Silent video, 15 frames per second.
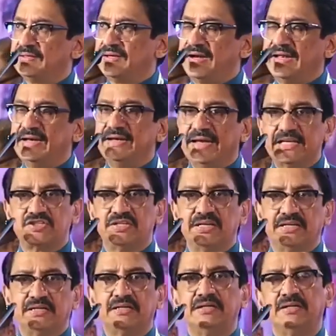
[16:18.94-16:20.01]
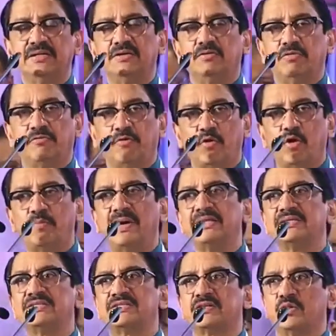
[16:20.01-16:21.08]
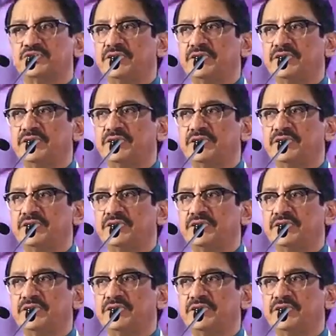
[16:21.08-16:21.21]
starting next year. For 4 months,